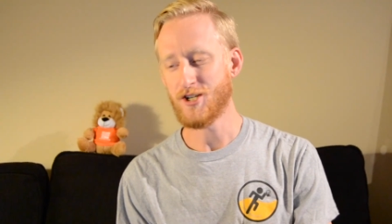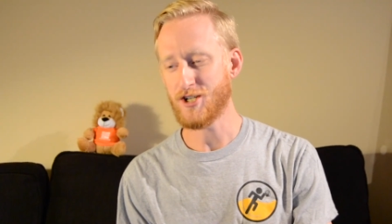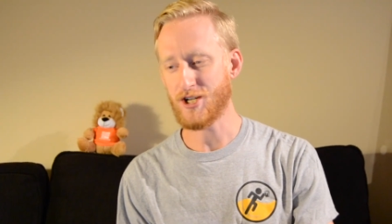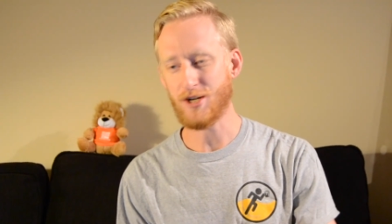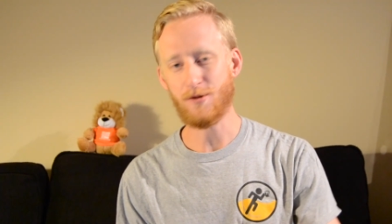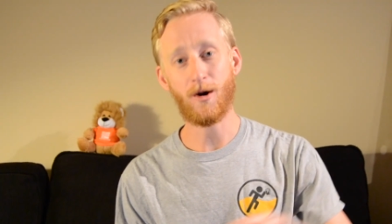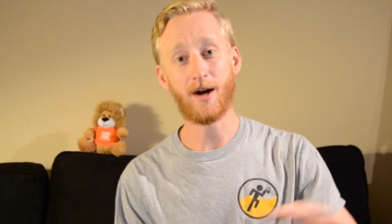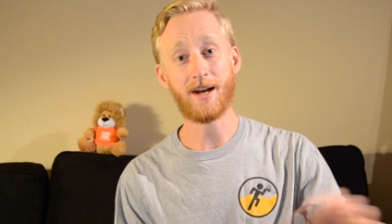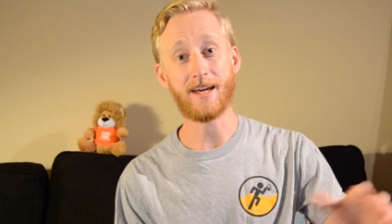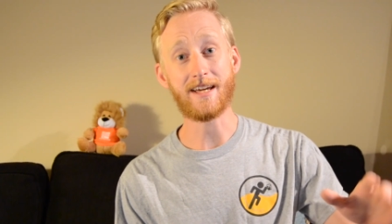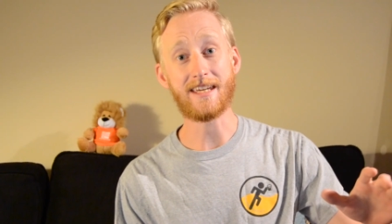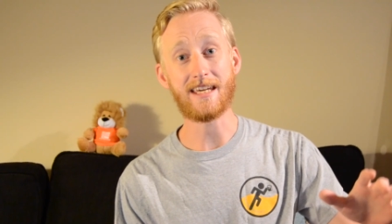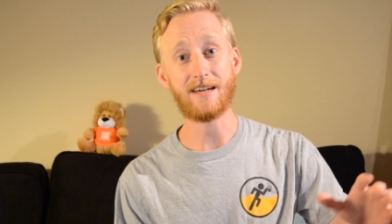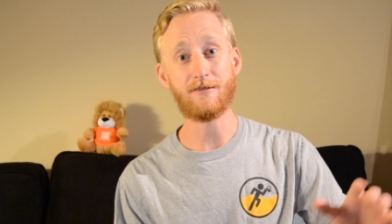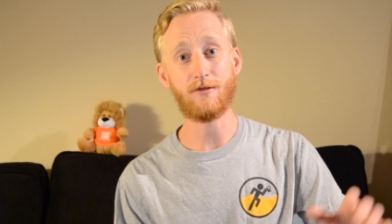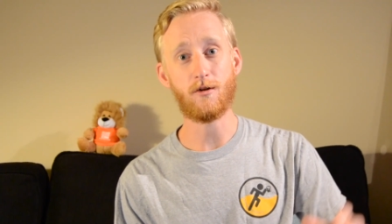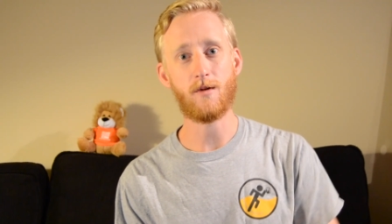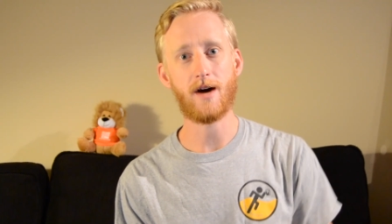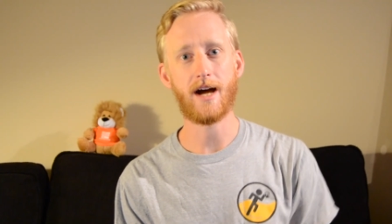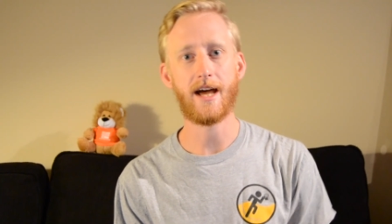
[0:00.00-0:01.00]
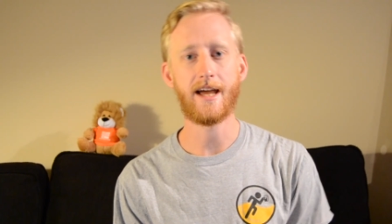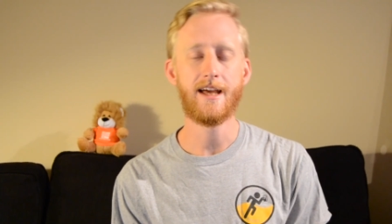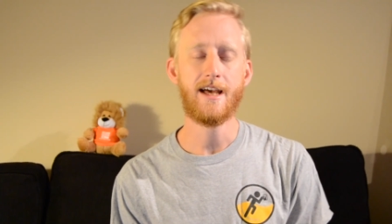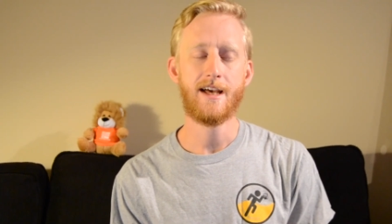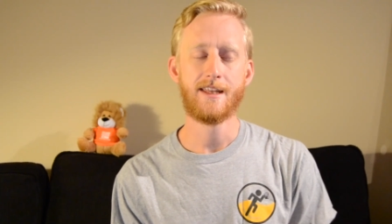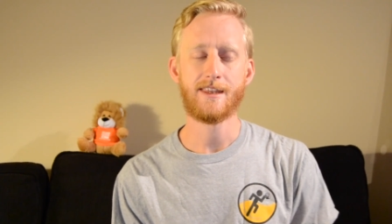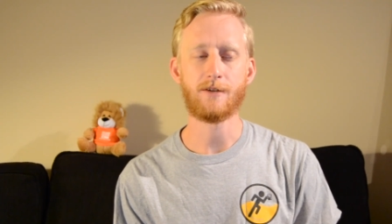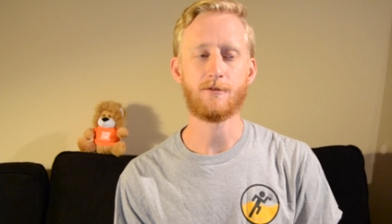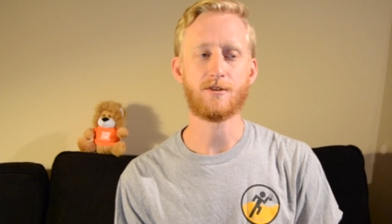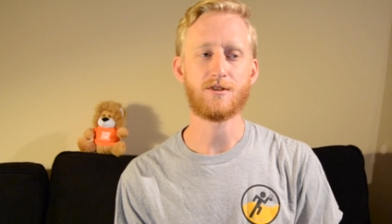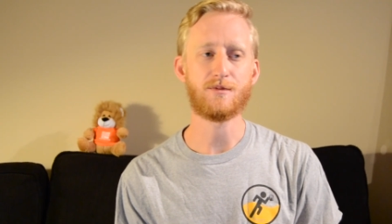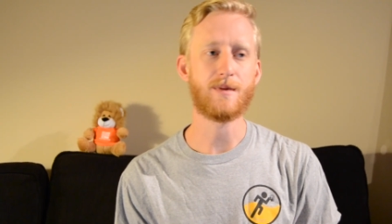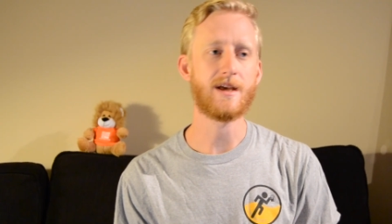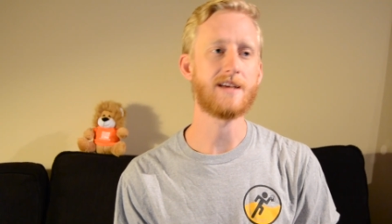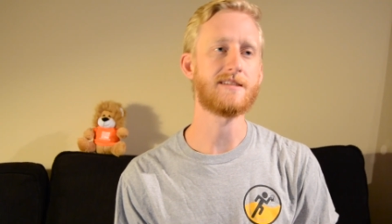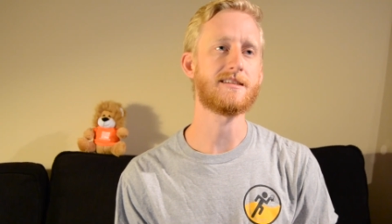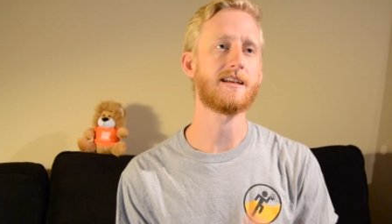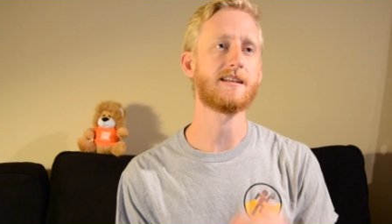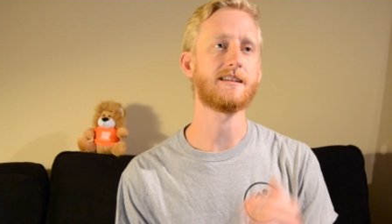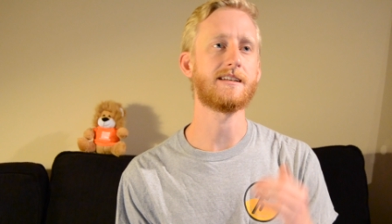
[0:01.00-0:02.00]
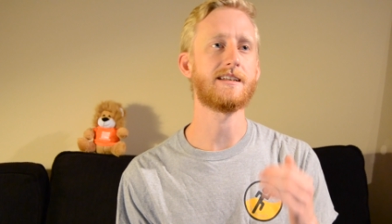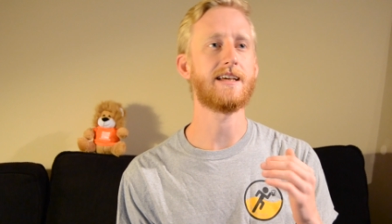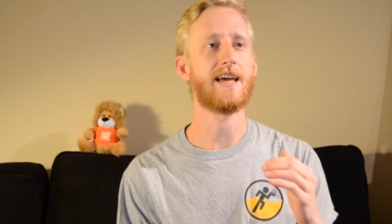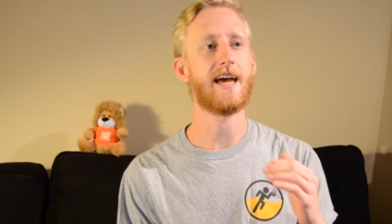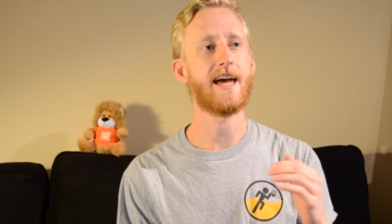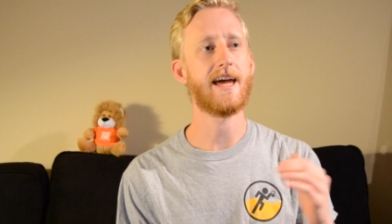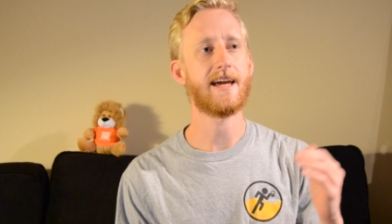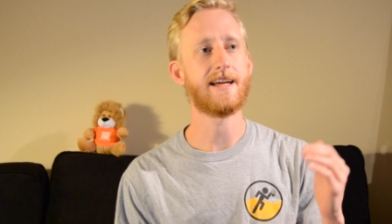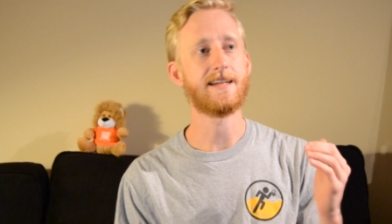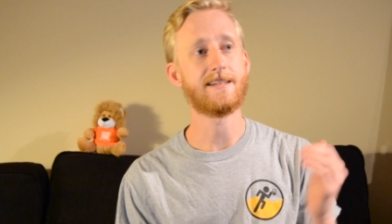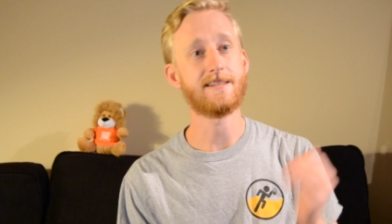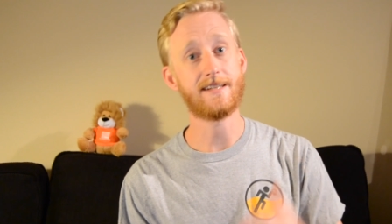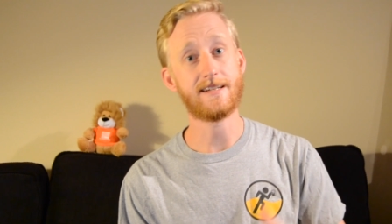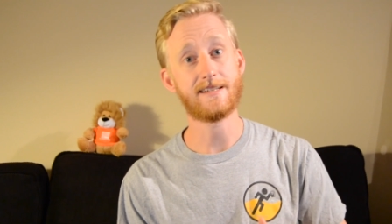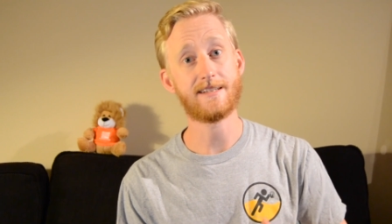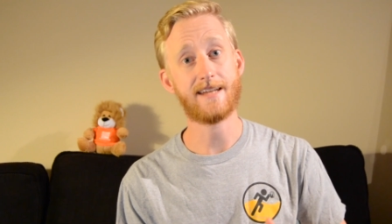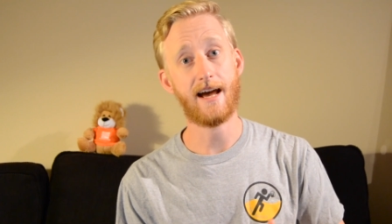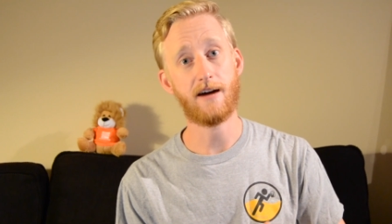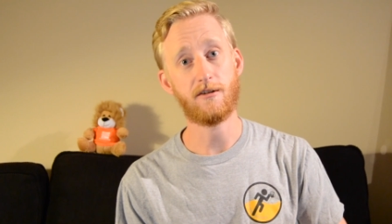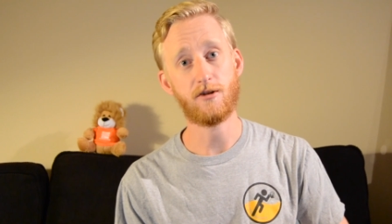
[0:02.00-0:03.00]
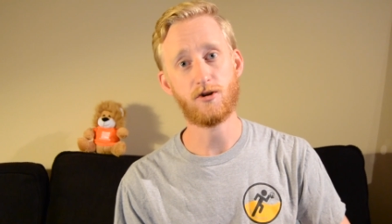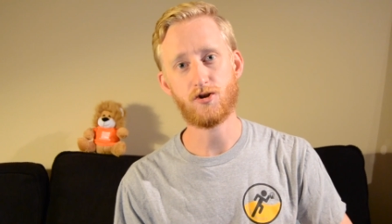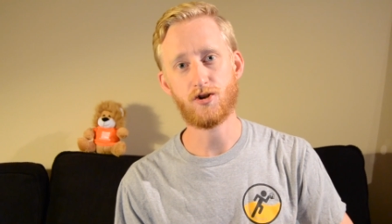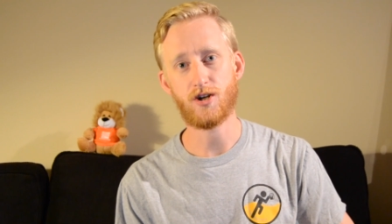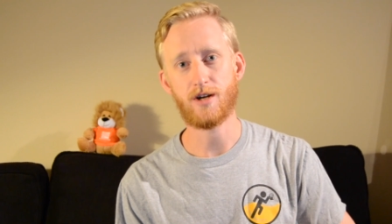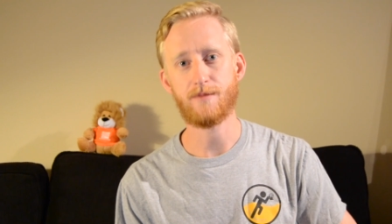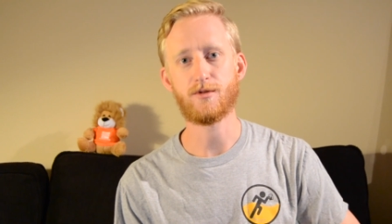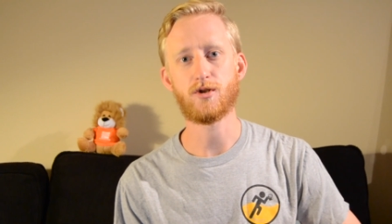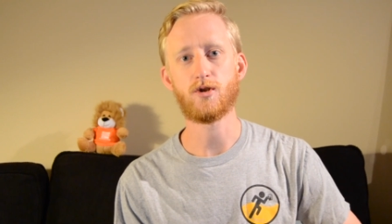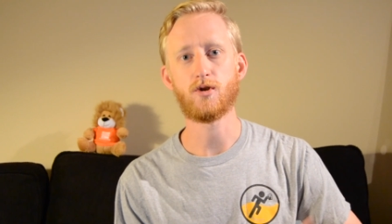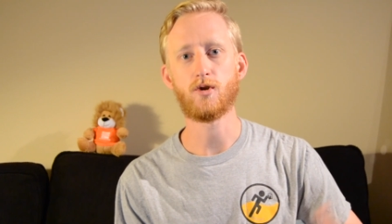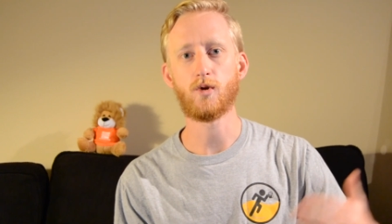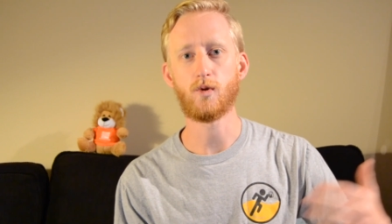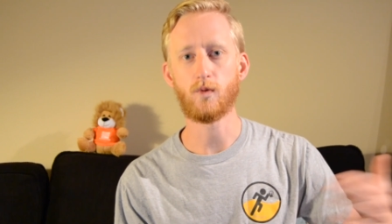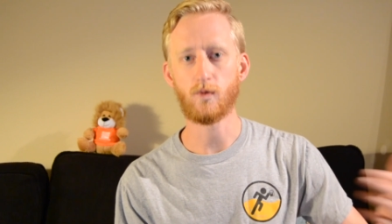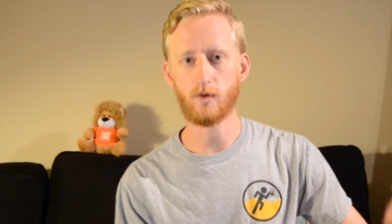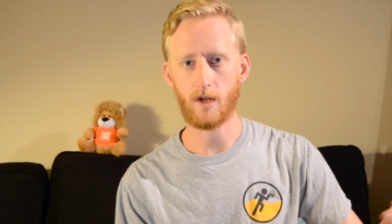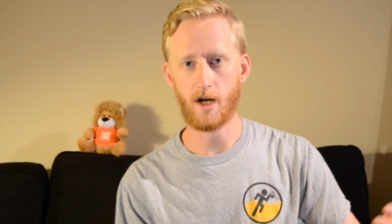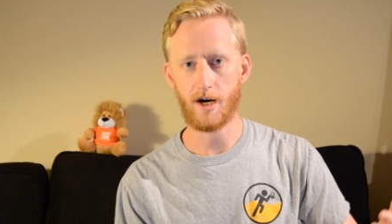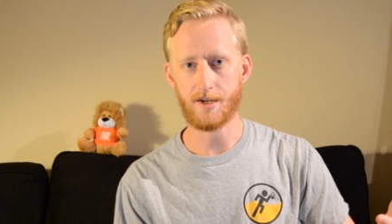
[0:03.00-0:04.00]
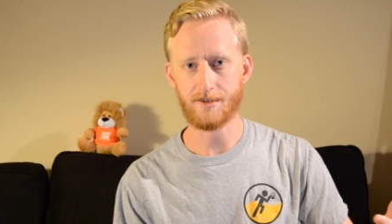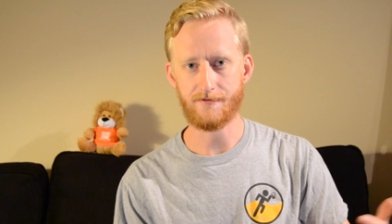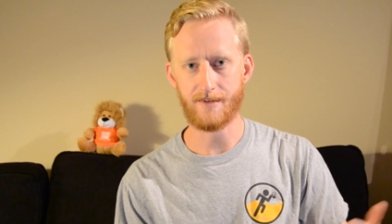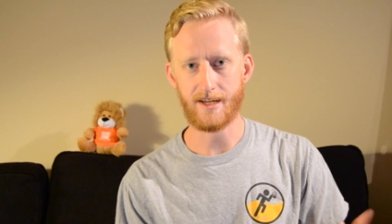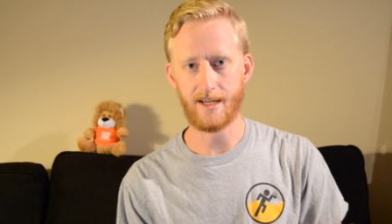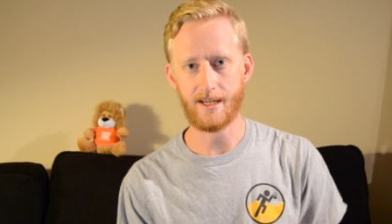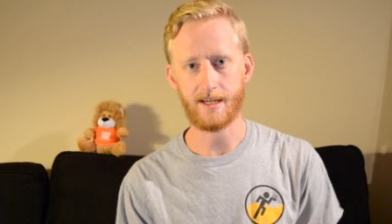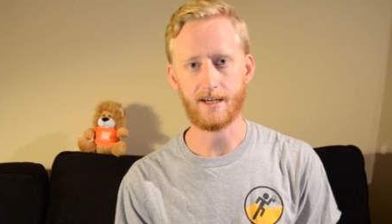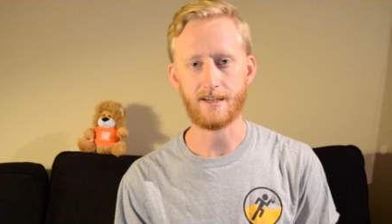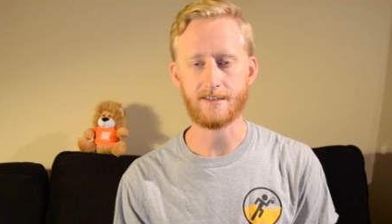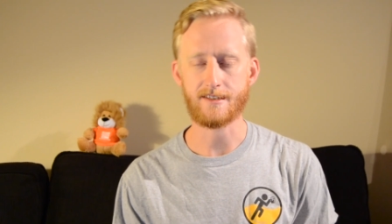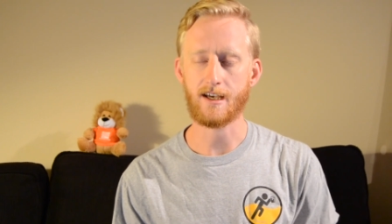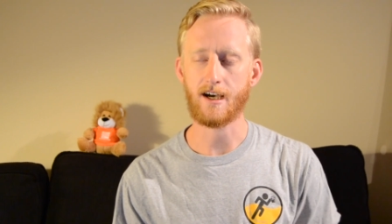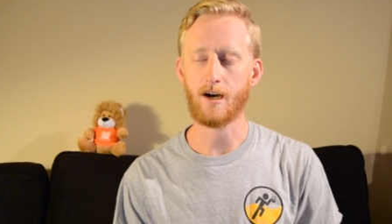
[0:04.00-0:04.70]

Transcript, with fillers: She won a giveaway that was basically a discounted trip to Las Vegas.